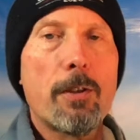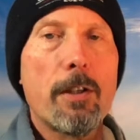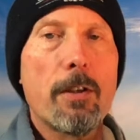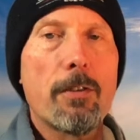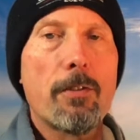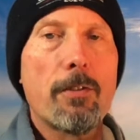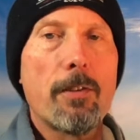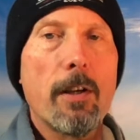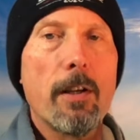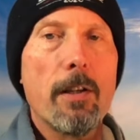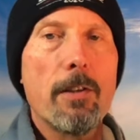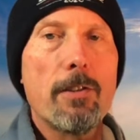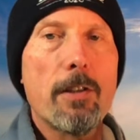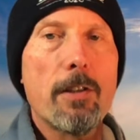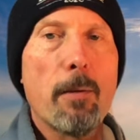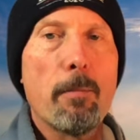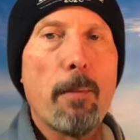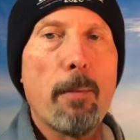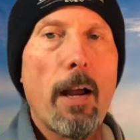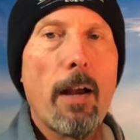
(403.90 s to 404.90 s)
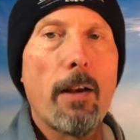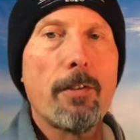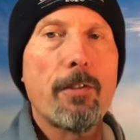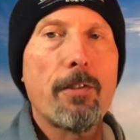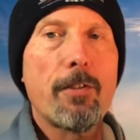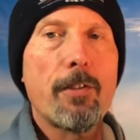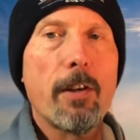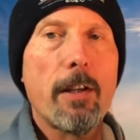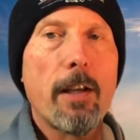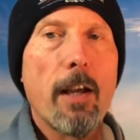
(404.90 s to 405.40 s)
are staging a mass
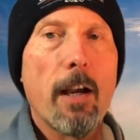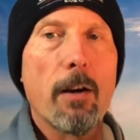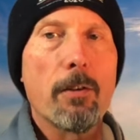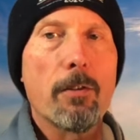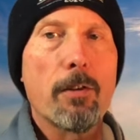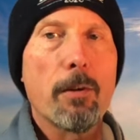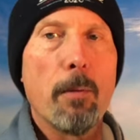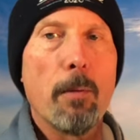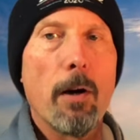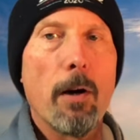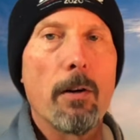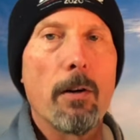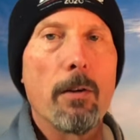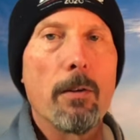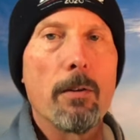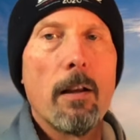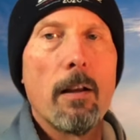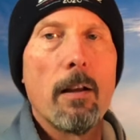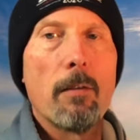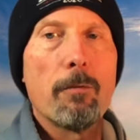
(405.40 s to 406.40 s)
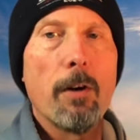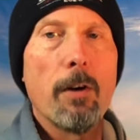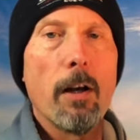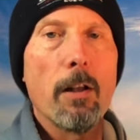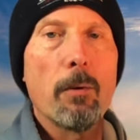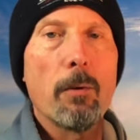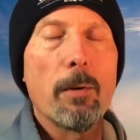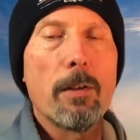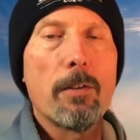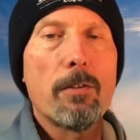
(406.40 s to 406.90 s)
sick out tomorrow,
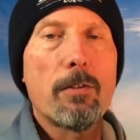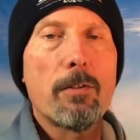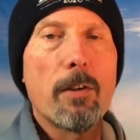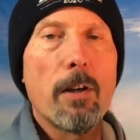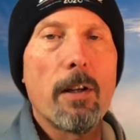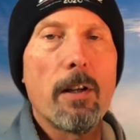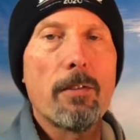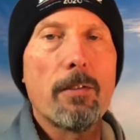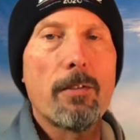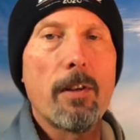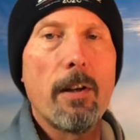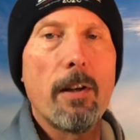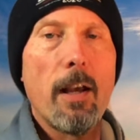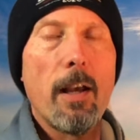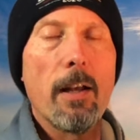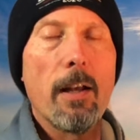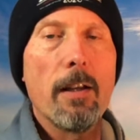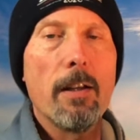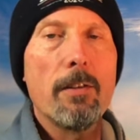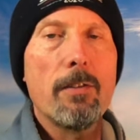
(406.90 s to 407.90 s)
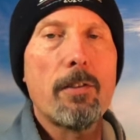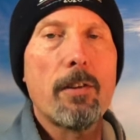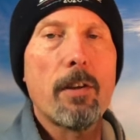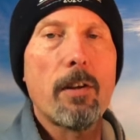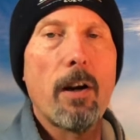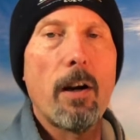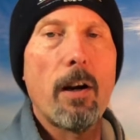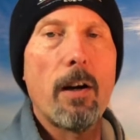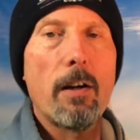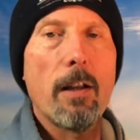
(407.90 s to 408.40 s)
following strikes today at
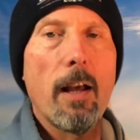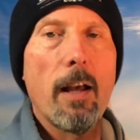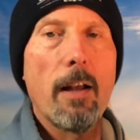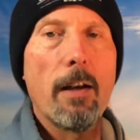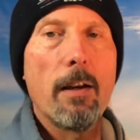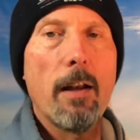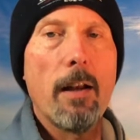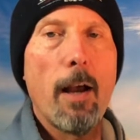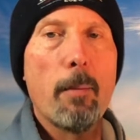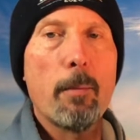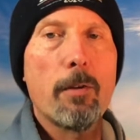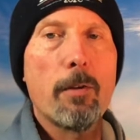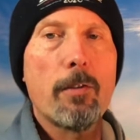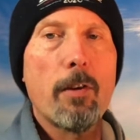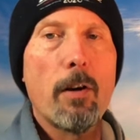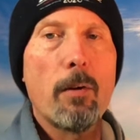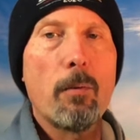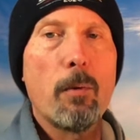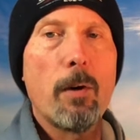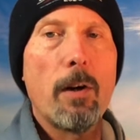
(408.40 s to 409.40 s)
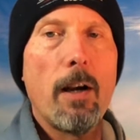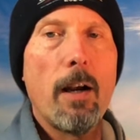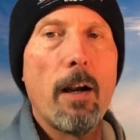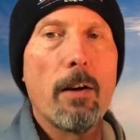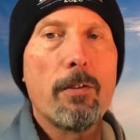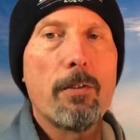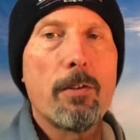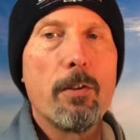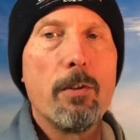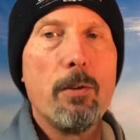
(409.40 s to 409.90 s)
Instacart and an Amazon
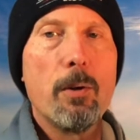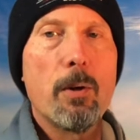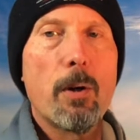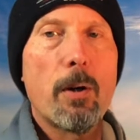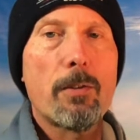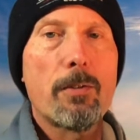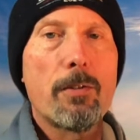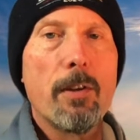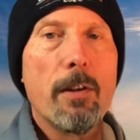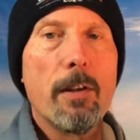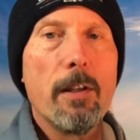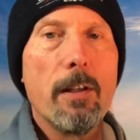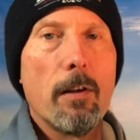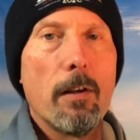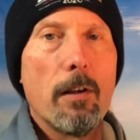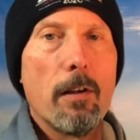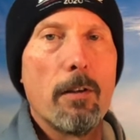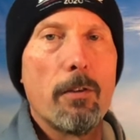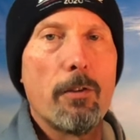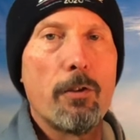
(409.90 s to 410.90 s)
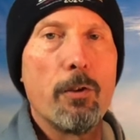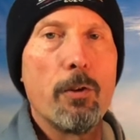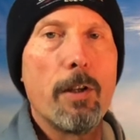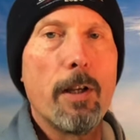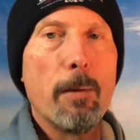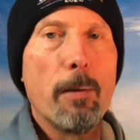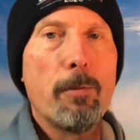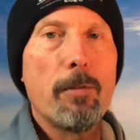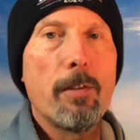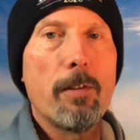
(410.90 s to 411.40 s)
warehouse in New York City. Sue
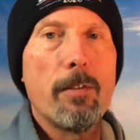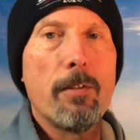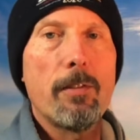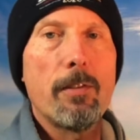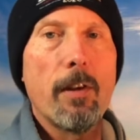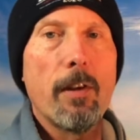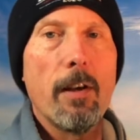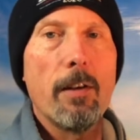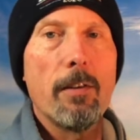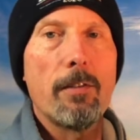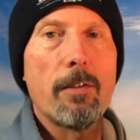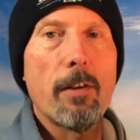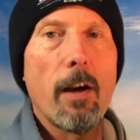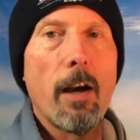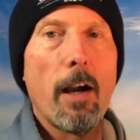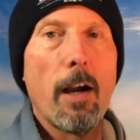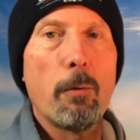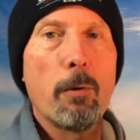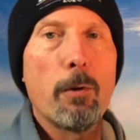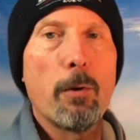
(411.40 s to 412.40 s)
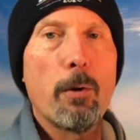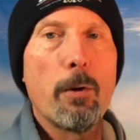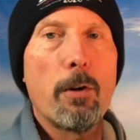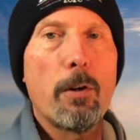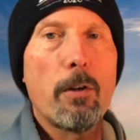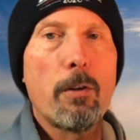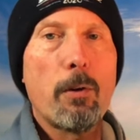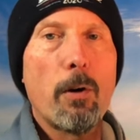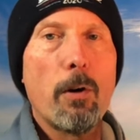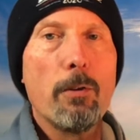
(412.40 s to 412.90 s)
Gibson says, I would order
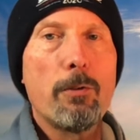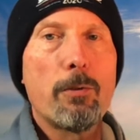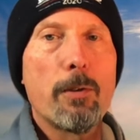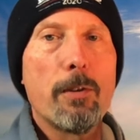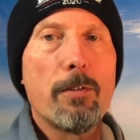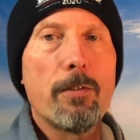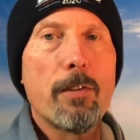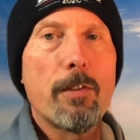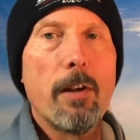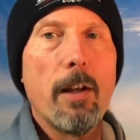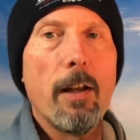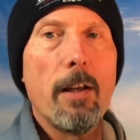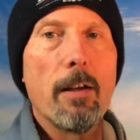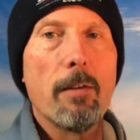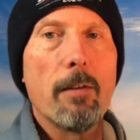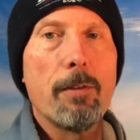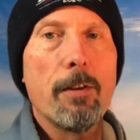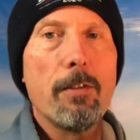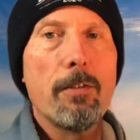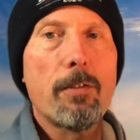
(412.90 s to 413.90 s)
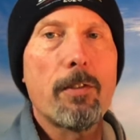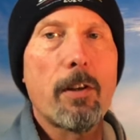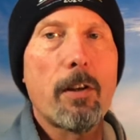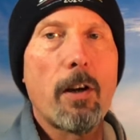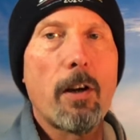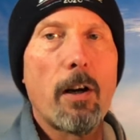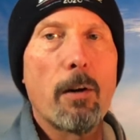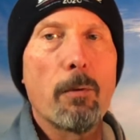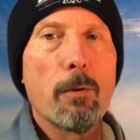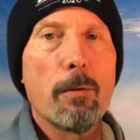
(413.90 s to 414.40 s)
groceries today if
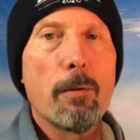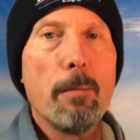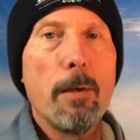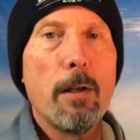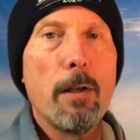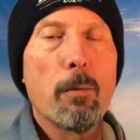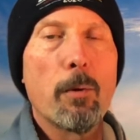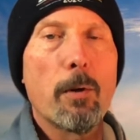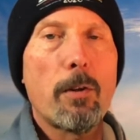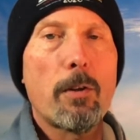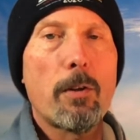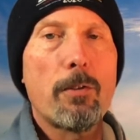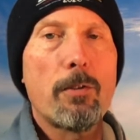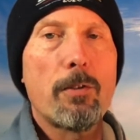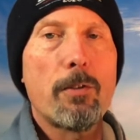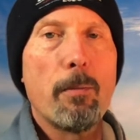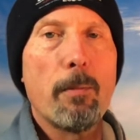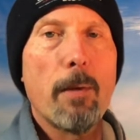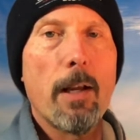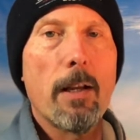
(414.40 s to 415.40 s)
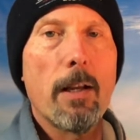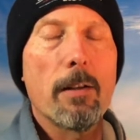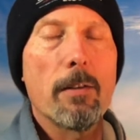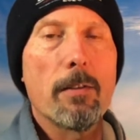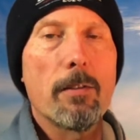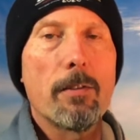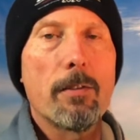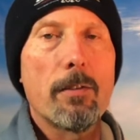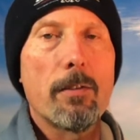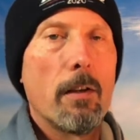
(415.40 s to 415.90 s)
Instacart would meet workers'
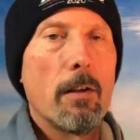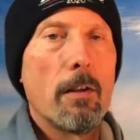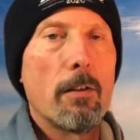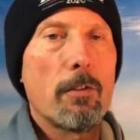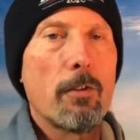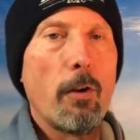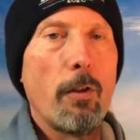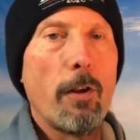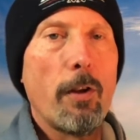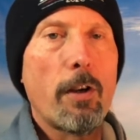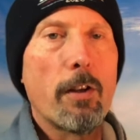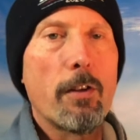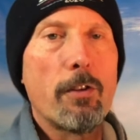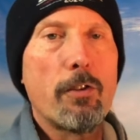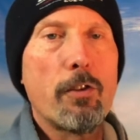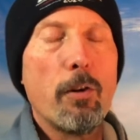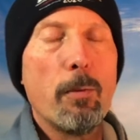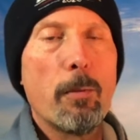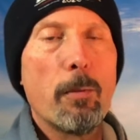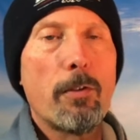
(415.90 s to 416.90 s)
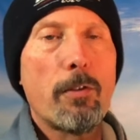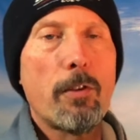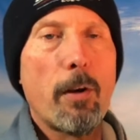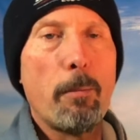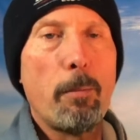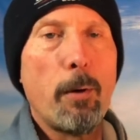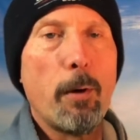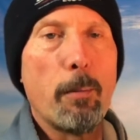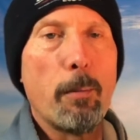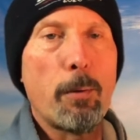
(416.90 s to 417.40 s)
demands. So the consumers can
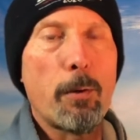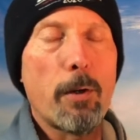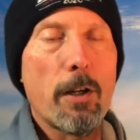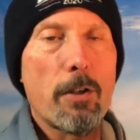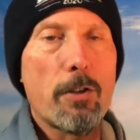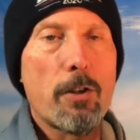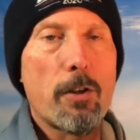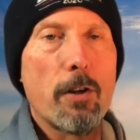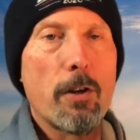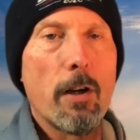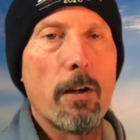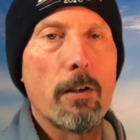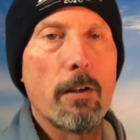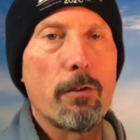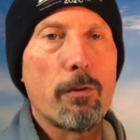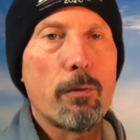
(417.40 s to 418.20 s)
put pressure on as